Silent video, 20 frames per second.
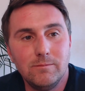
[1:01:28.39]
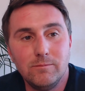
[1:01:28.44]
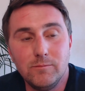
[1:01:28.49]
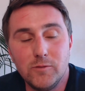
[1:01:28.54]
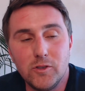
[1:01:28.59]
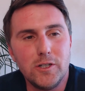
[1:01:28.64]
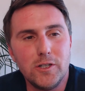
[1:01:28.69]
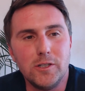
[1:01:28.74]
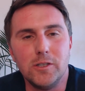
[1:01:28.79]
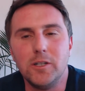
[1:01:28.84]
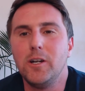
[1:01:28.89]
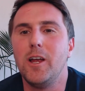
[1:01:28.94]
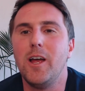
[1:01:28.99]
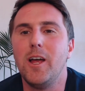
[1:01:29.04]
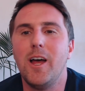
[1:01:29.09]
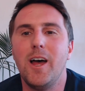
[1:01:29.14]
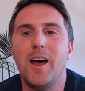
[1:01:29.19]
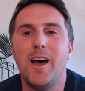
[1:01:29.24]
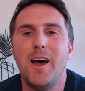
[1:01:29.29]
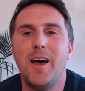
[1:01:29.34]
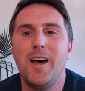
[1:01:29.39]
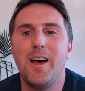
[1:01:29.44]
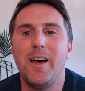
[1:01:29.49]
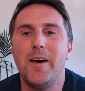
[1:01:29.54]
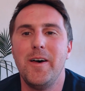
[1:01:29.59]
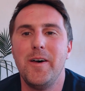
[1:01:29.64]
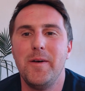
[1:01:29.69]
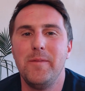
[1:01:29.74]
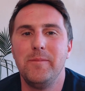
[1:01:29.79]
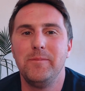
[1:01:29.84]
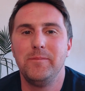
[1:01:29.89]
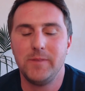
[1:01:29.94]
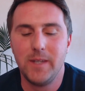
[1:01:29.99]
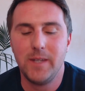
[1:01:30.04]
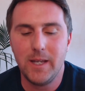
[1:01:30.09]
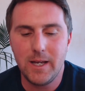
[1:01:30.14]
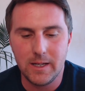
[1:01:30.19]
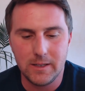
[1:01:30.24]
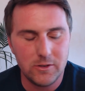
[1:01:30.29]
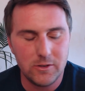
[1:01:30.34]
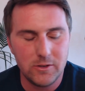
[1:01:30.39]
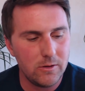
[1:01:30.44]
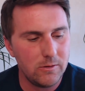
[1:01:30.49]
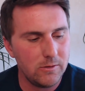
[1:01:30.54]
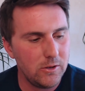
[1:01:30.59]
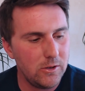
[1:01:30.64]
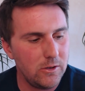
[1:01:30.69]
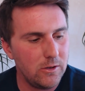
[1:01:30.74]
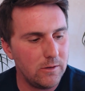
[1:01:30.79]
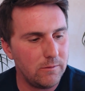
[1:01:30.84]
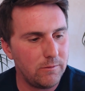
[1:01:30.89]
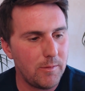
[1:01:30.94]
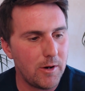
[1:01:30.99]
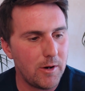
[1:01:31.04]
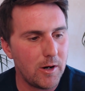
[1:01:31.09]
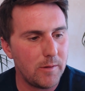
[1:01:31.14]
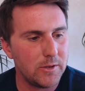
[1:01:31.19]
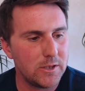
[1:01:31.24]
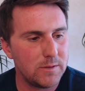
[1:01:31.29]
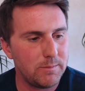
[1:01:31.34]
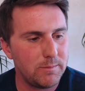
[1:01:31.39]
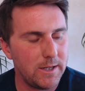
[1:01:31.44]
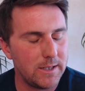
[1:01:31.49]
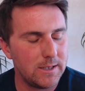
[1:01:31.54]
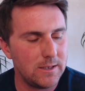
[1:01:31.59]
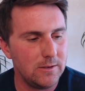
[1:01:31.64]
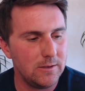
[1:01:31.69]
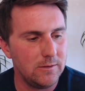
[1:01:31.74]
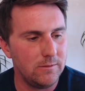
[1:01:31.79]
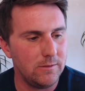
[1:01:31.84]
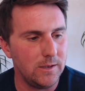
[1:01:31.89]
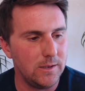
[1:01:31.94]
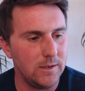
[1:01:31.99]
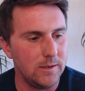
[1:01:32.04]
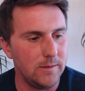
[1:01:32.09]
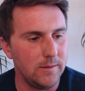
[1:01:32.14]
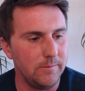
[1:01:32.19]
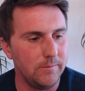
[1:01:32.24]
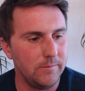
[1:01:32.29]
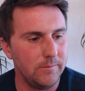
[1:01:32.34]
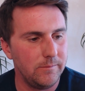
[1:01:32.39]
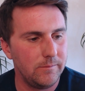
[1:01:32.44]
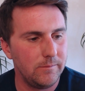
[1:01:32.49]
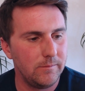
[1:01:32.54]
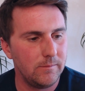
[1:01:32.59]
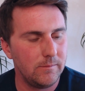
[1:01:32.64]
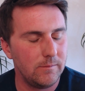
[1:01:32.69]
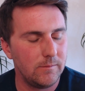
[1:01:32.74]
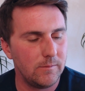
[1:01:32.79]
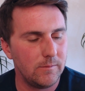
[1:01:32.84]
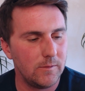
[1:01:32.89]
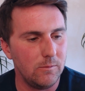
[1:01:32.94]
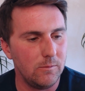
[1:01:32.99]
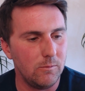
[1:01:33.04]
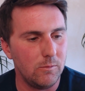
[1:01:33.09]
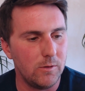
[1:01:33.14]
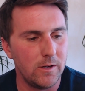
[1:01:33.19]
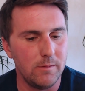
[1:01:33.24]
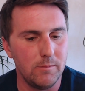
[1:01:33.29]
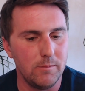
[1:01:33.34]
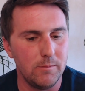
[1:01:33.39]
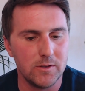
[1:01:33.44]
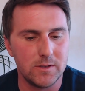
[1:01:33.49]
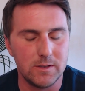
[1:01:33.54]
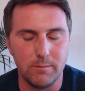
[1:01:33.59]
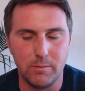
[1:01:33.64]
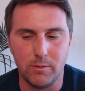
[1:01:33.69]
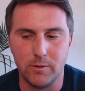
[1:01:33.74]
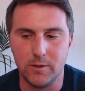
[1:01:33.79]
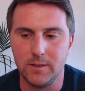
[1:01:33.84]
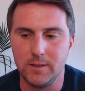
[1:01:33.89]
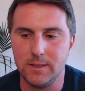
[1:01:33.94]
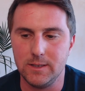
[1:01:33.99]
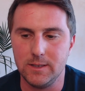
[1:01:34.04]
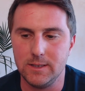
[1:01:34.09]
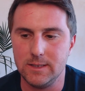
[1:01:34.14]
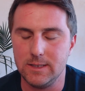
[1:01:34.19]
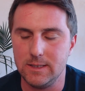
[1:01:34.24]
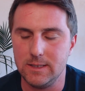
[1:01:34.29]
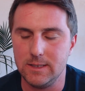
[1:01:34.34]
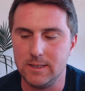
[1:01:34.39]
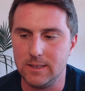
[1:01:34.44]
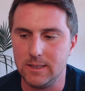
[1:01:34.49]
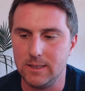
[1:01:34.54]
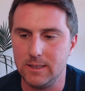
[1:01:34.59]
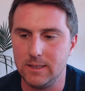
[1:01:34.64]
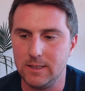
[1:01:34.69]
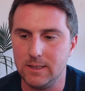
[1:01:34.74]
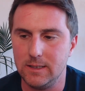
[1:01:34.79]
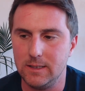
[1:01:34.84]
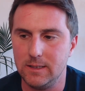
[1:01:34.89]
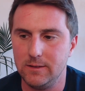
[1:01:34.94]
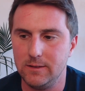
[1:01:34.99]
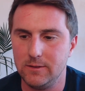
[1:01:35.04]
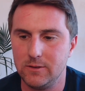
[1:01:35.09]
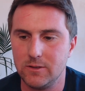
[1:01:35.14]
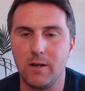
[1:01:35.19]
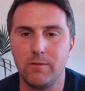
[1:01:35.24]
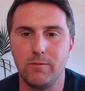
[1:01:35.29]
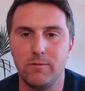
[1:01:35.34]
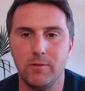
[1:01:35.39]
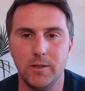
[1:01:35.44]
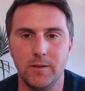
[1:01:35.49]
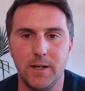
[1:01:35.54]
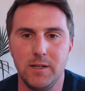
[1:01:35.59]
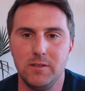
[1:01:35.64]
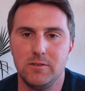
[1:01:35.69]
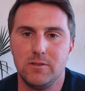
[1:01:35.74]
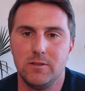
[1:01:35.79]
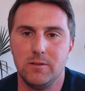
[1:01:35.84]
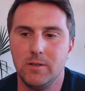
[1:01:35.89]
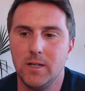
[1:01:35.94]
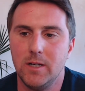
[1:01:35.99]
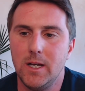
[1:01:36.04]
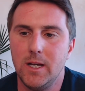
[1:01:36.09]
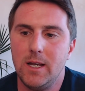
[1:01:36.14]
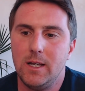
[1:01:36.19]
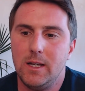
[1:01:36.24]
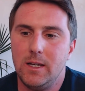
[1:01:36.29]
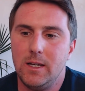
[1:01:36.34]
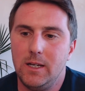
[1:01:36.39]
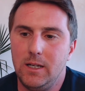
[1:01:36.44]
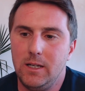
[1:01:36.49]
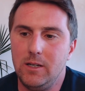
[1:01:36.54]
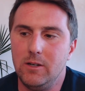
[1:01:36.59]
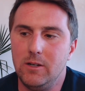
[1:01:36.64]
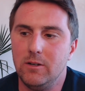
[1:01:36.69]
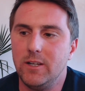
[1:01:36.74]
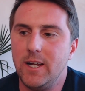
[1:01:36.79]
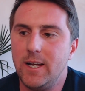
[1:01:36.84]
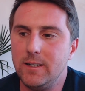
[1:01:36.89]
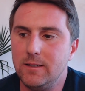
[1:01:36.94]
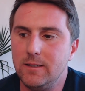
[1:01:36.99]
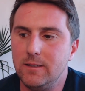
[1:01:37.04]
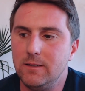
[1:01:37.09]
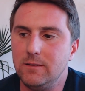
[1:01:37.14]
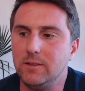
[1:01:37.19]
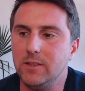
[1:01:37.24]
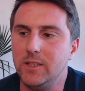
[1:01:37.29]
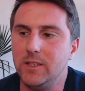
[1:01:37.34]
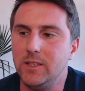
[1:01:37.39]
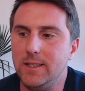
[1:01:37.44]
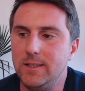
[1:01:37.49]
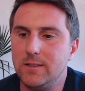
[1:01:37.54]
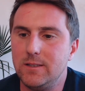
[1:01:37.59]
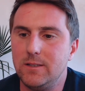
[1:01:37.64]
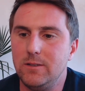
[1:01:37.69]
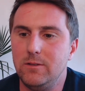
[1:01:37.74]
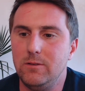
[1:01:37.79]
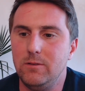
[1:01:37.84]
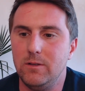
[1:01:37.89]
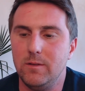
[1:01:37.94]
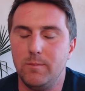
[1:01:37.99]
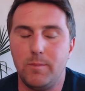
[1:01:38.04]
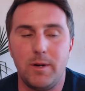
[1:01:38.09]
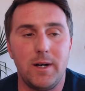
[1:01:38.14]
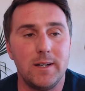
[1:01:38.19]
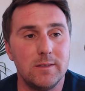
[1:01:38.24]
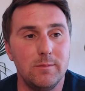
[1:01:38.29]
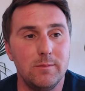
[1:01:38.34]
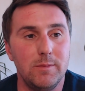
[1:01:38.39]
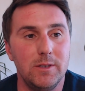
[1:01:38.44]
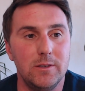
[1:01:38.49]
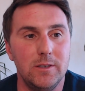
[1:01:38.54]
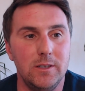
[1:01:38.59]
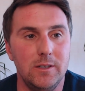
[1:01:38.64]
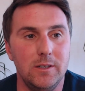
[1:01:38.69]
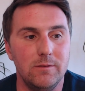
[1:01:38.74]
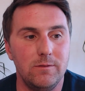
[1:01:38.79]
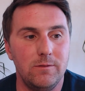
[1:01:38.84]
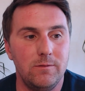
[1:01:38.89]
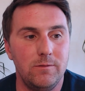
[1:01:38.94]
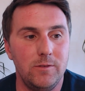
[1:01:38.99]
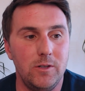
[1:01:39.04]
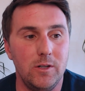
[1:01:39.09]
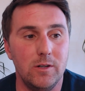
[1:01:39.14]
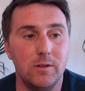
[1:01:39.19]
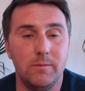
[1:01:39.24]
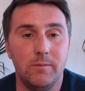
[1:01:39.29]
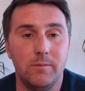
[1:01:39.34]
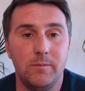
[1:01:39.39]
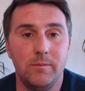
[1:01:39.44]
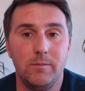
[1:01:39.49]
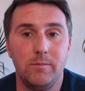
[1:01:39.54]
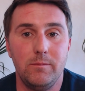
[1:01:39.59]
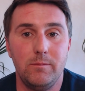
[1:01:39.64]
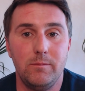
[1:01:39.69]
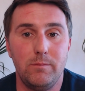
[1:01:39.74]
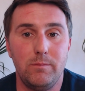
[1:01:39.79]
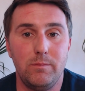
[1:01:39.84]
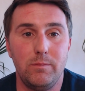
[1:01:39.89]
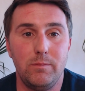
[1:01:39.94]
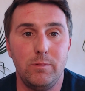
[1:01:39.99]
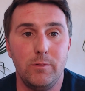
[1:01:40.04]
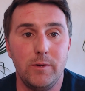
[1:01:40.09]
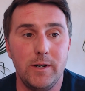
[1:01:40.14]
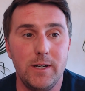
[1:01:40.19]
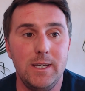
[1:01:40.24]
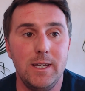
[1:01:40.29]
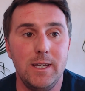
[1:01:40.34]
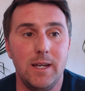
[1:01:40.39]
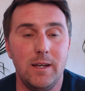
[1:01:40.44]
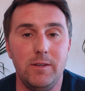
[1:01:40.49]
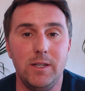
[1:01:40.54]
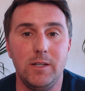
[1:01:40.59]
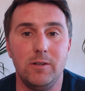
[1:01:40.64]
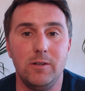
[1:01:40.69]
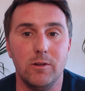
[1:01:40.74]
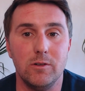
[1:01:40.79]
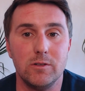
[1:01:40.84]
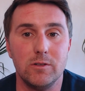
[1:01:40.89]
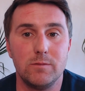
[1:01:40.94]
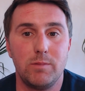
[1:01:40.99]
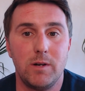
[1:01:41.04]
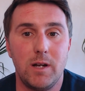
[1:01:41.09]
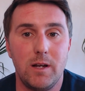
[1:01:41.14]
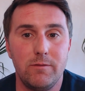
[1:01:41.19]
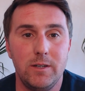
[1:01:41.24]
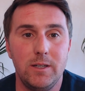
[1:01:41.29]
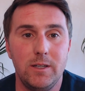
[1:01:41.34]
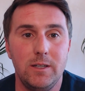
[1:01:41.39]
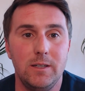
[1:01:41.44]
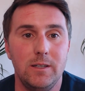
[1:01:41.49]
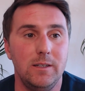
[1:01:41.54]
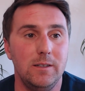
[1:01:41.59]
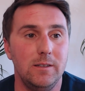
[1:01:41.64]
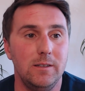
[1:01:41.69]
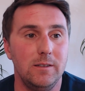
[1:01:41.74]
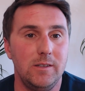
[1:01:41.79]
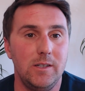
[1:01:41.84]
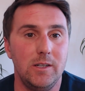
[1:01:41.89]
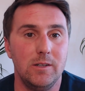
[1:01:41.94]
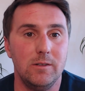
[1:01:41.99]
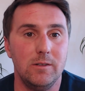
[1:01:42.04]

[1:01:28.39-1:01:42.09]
Sure. From our perspective, one of the most important things is software, right? So, that leads to the possibility of, pretty heavy gross profit and,